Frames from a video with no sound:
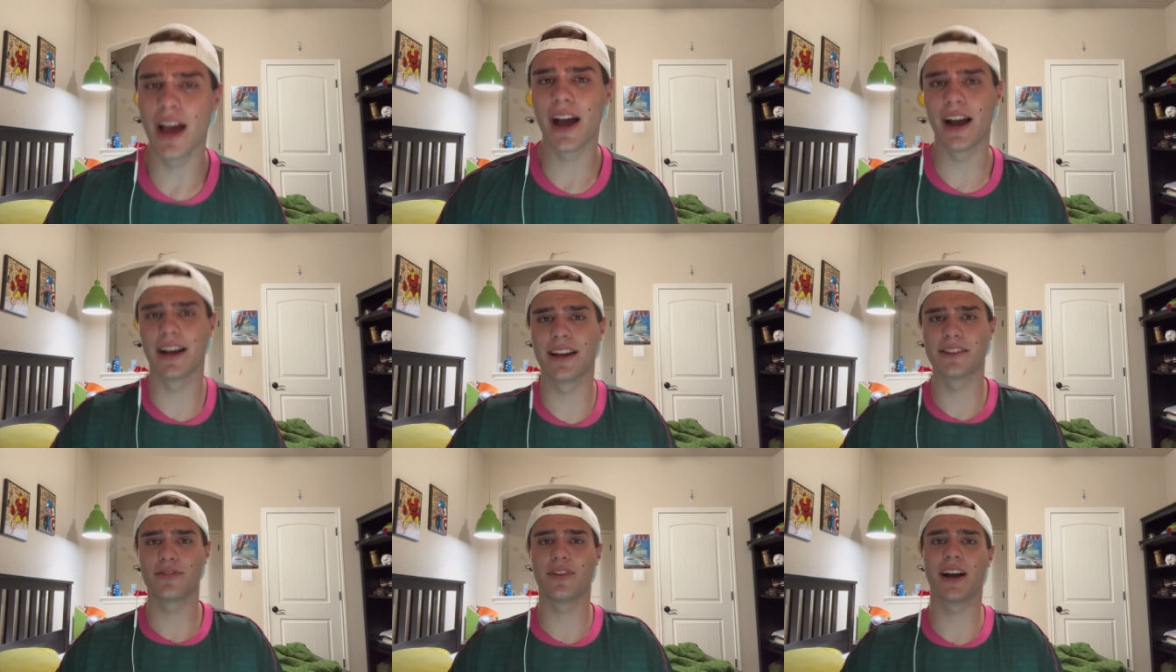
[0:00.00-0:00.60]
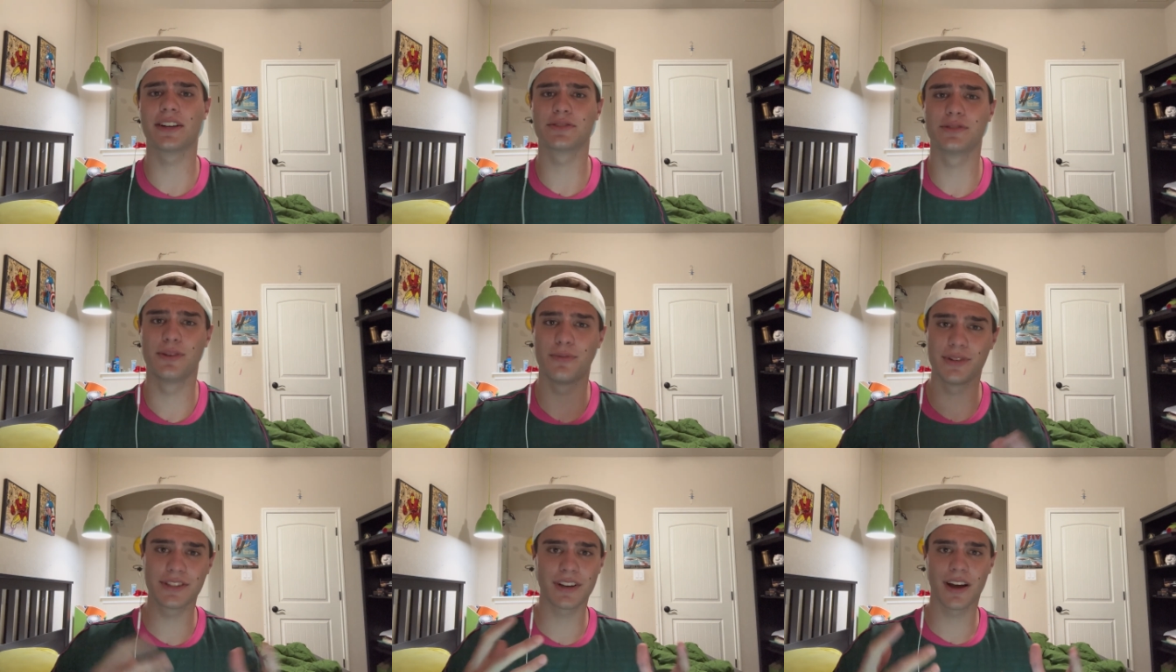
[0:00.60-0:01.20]
against Vasco,
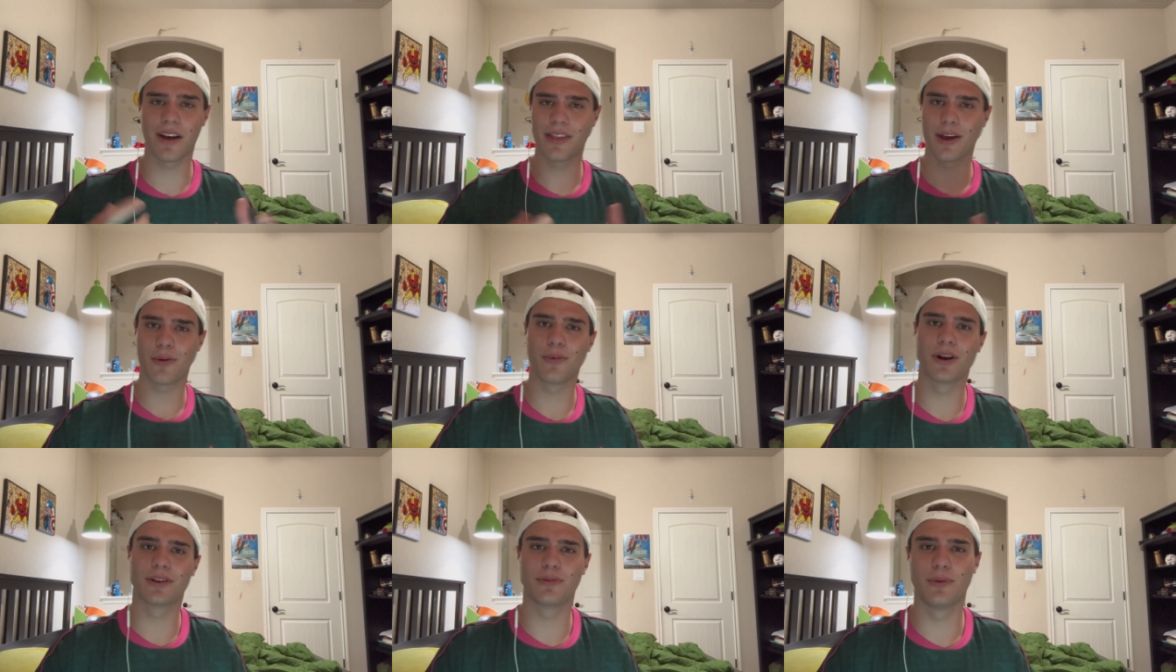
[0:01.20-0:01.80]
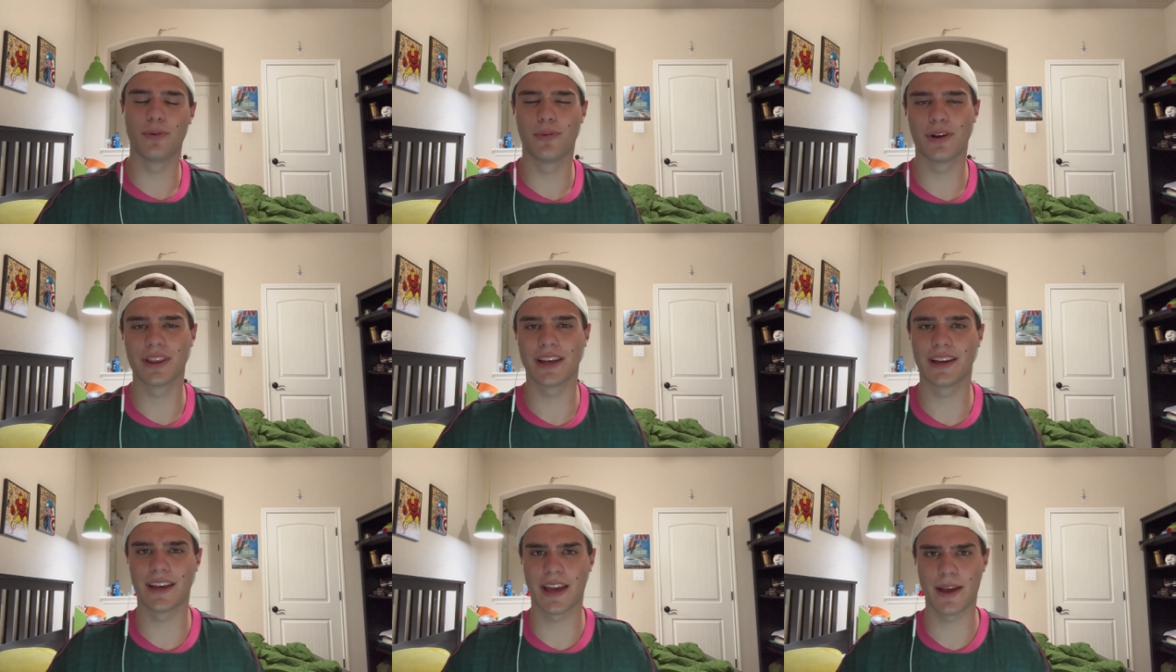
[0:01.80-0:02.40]
and we saw how that worked. We won
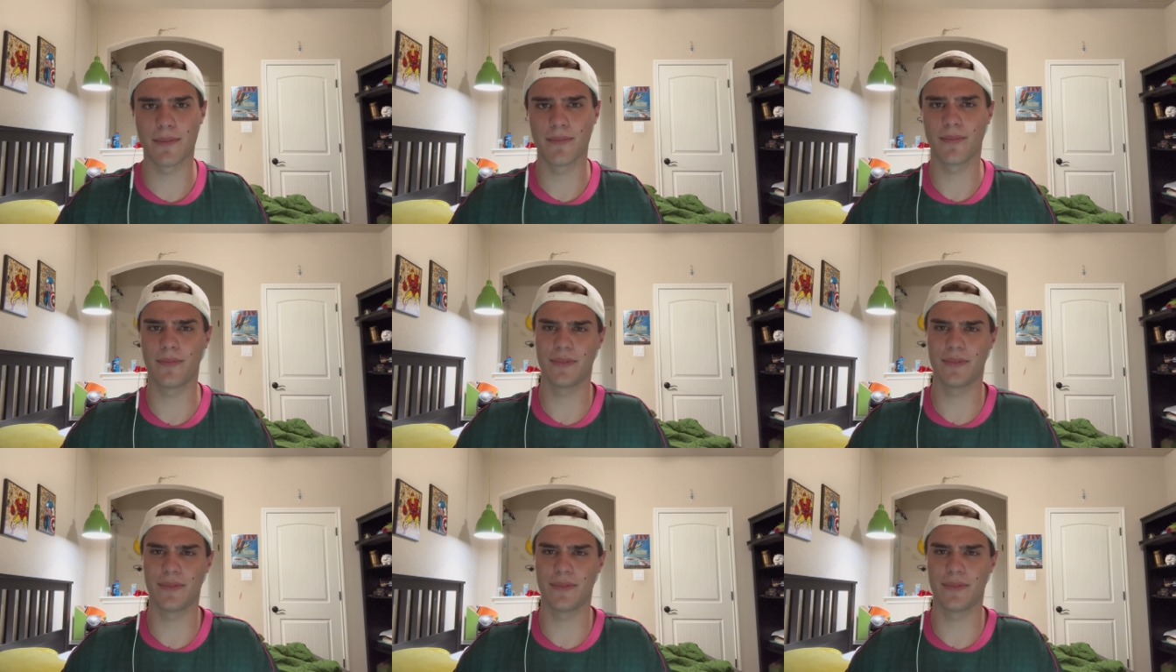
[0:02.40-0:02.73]
the game.